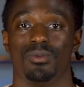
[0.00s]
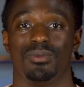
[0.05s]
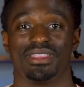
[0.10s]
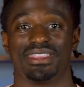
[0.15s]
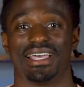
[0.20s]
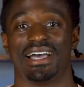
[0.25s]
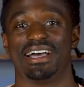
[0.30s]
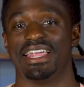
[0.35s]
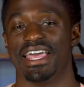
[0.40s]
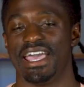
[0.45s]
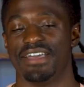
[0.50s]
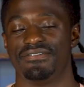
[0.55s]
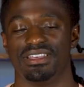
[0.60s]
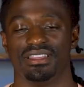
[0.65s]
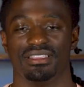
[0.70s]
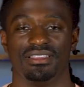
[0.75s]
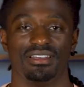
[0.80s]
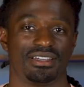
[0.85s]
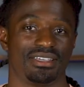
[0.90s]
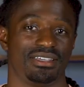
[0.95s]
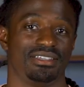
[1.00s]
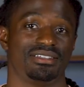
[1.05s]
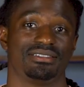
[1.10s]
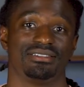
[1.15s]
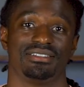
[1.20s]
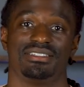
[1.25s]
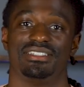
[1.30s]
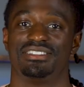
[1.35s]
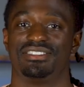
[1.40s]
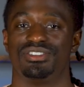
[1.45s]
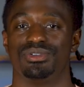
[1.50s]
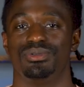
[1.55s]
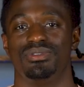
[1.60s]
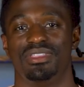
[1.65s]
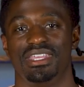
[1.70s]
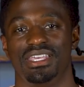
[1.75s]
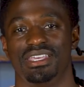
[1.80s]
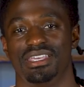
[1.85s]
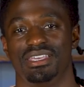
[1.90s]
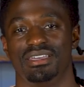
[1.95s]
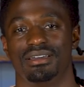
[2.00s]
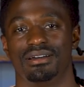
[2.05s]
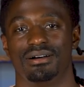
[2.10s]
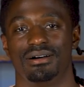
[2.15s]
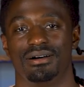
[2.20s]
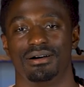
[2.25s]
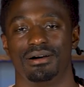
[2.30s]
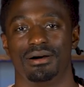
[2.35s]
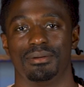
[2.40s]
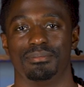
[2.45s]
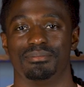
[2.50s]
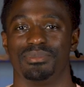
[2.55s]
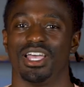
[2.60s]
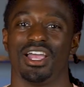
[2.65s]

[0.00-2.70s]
without having looking into the um,